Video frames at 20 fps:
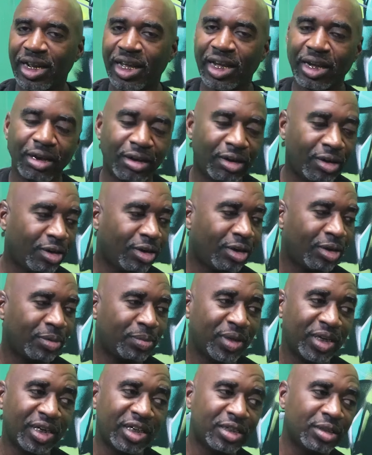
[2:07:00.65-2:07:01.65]
that dick.
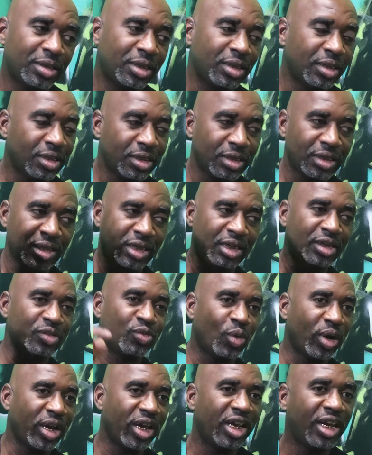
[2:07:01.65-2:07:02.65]
Uh, but it's
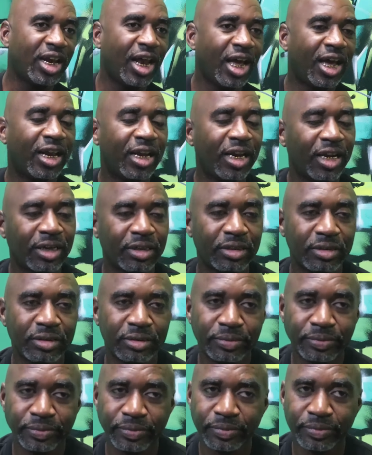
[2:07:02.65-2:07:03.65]
it's way down
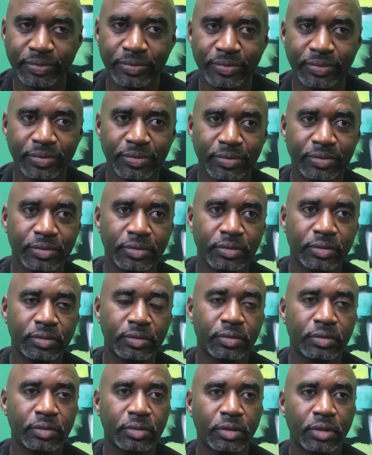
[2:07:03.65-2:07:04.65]
now. Would you ever
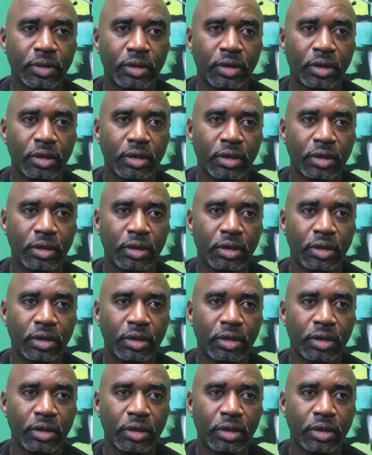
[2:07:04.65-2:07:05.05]
get back into the